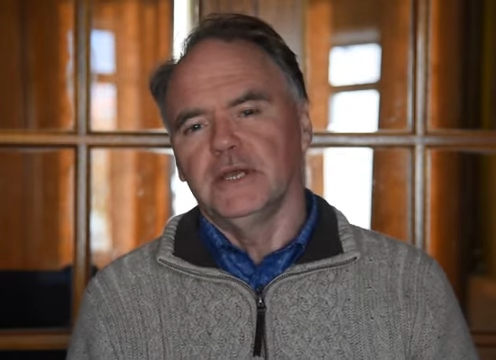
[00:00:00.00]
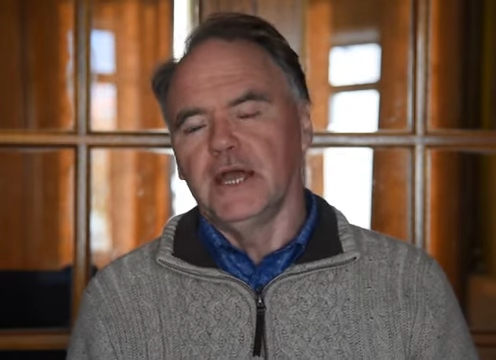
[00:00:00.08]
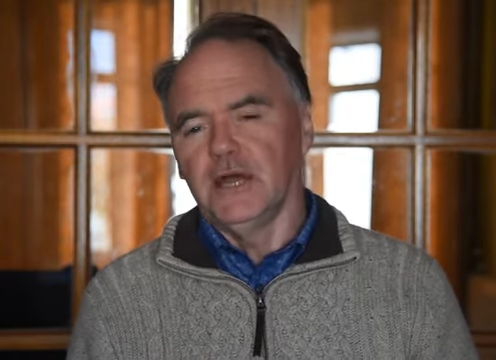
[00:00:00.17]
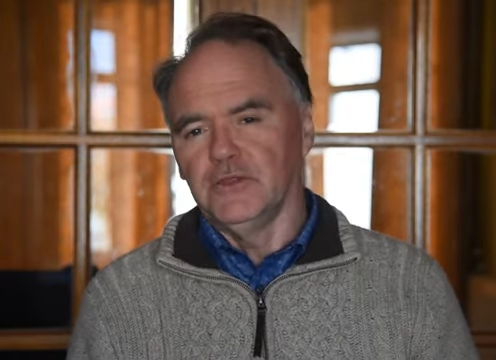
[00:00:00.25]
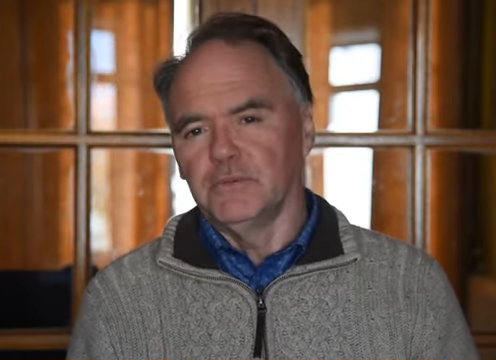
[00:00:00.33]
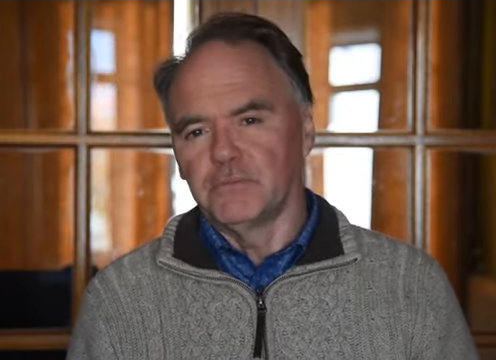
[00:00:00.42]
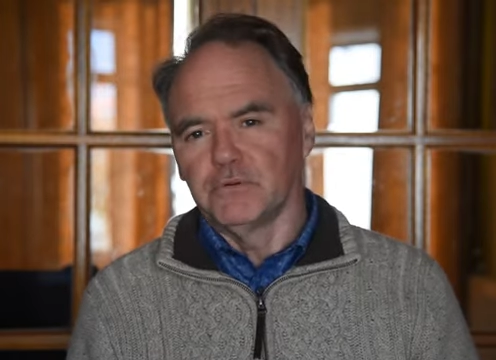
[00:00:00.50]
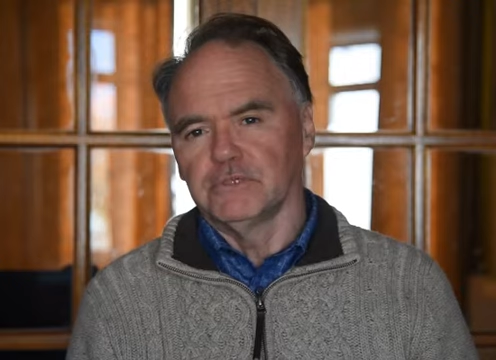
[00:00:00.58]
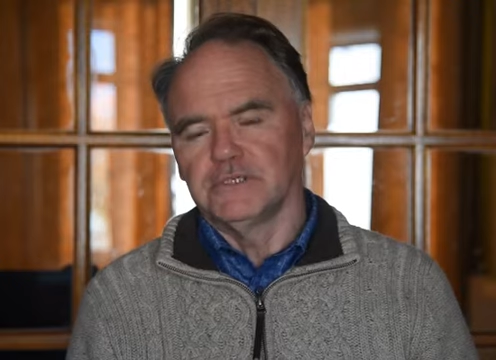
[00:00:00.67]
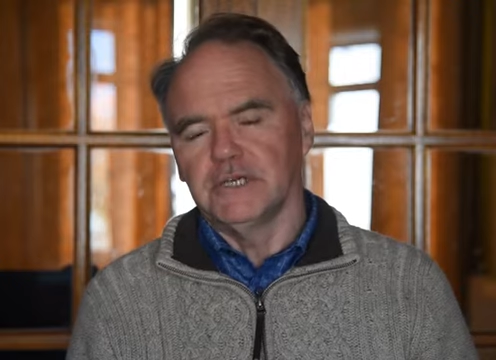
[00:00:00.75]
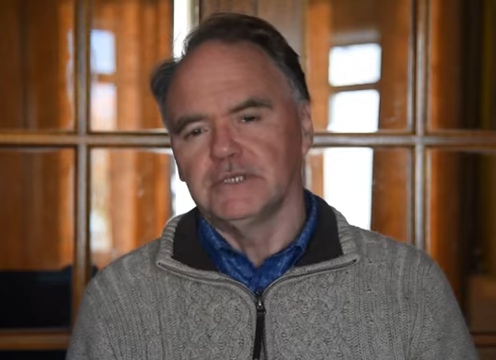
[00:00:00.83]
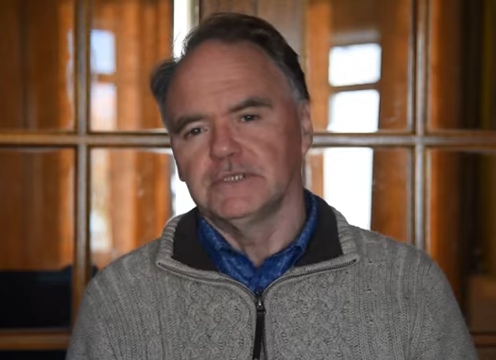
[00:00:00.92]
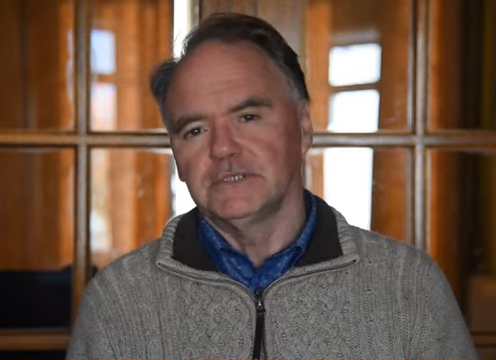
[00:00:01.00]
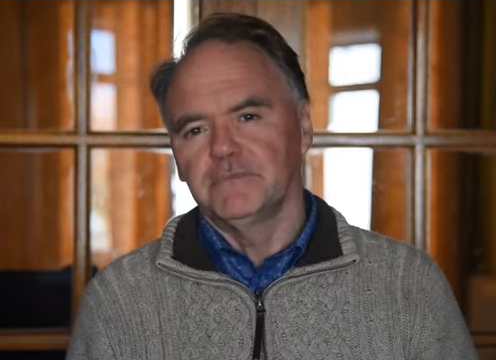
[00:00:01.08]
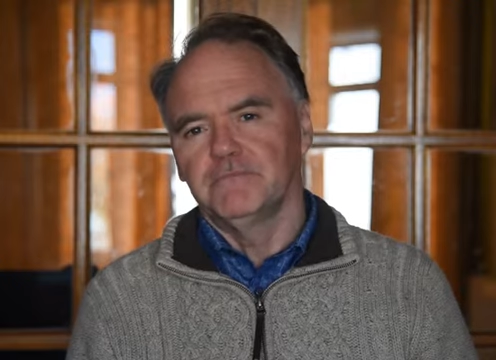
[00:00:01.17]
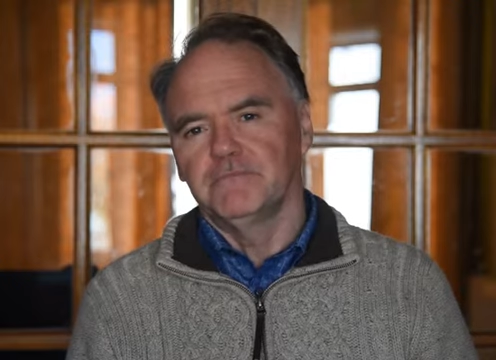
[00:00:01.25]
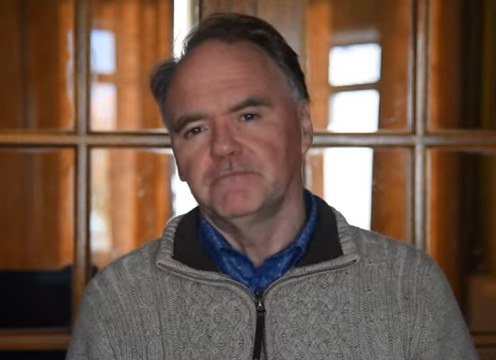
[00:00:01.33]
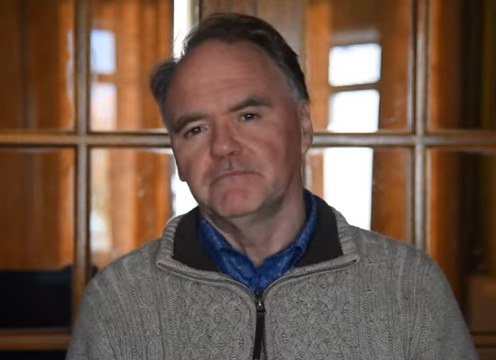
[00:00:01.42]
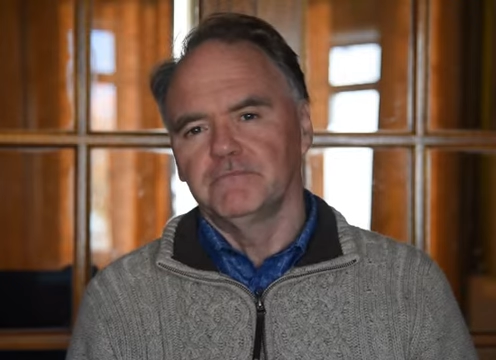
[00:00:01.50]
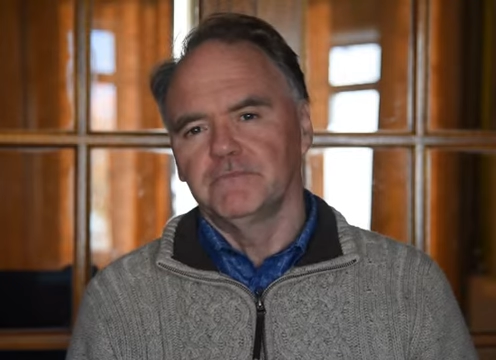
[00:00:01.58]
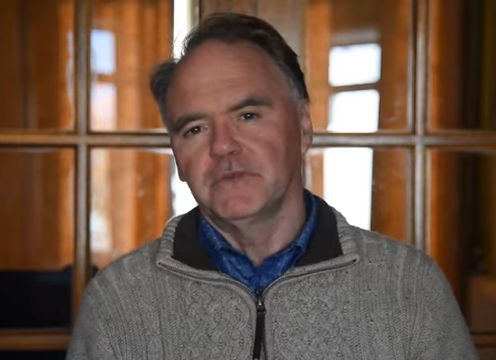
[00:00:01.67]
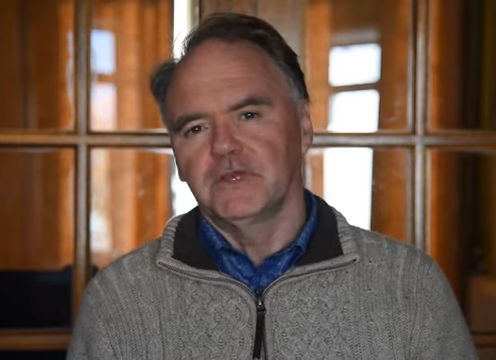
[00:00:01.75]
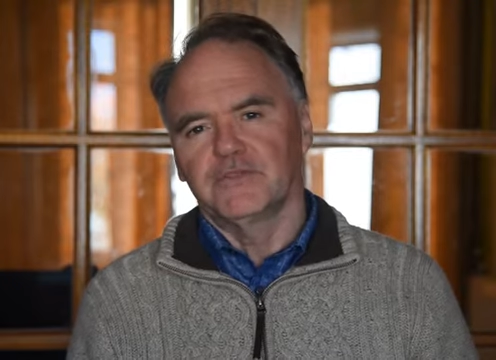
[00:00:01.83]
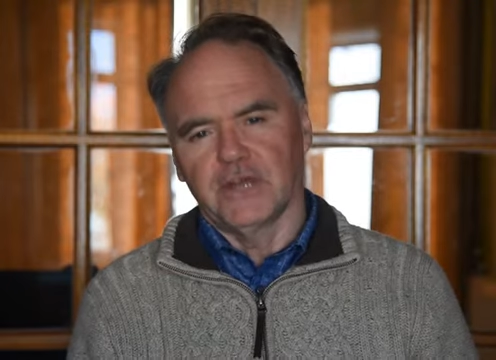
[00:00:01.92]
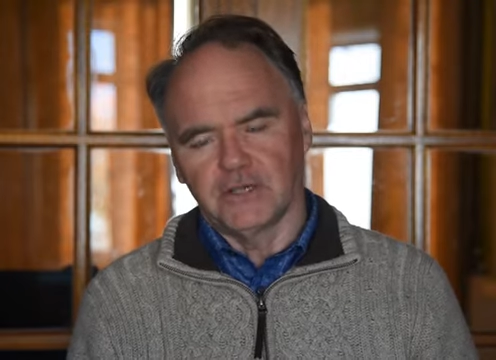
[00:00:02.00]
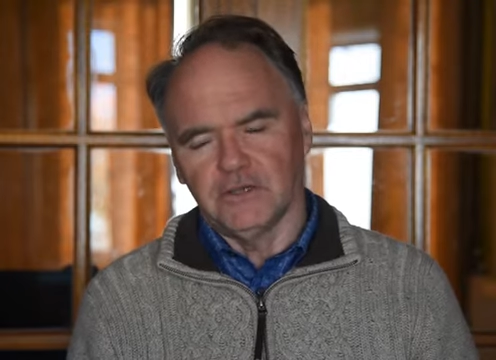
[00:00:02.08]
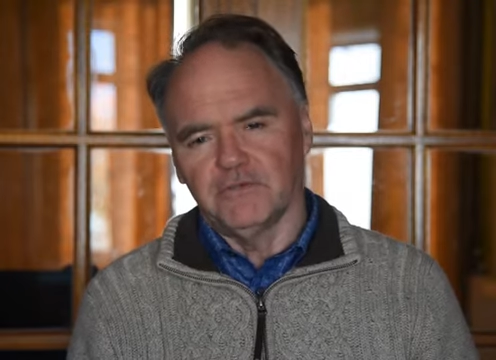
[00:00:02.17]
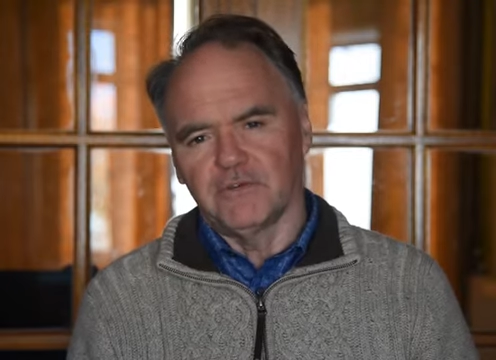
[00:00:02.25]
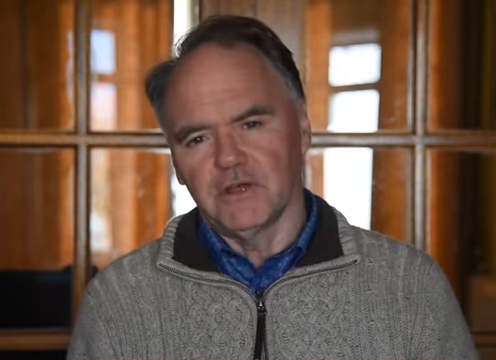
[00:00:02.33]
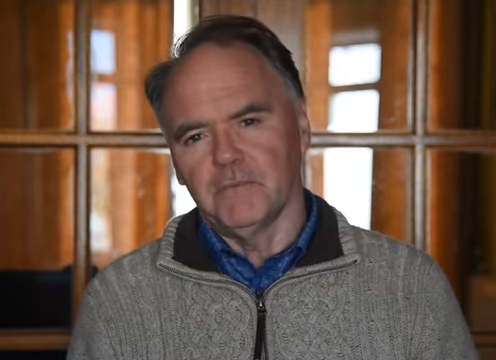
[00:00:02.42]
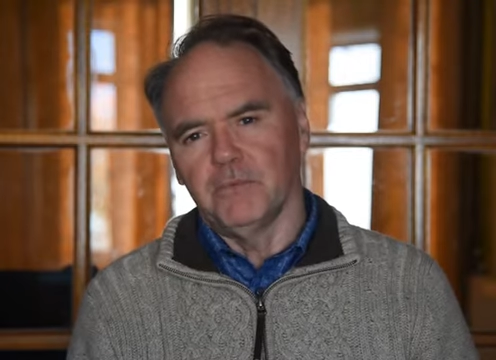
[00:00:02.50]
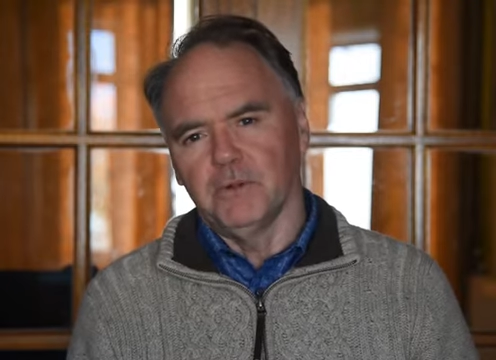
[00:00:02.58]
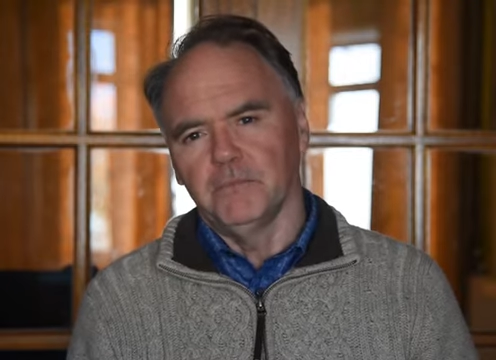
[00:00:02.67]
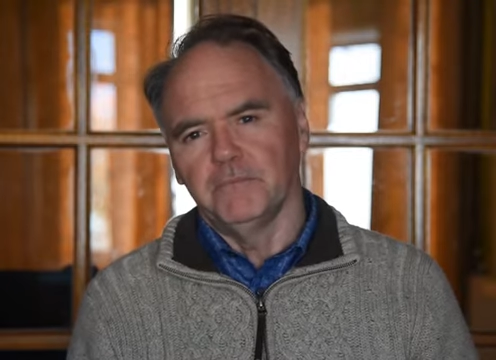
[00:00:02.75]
in the process. Thank you for that, Bill.